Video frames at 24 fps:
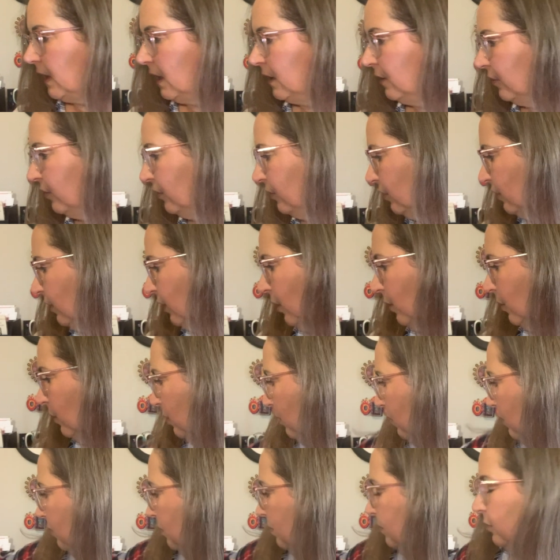So,
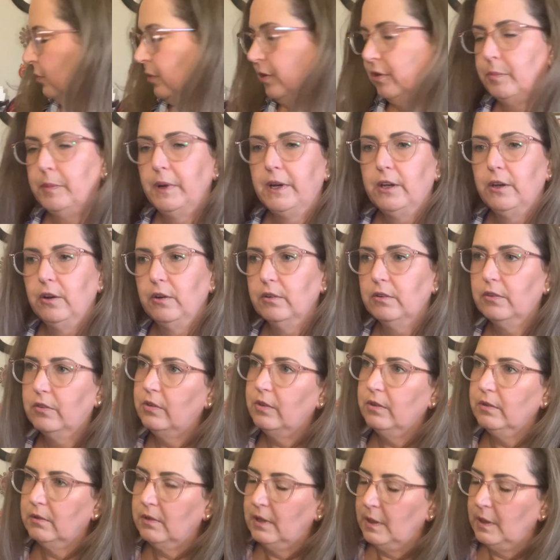where's my notes?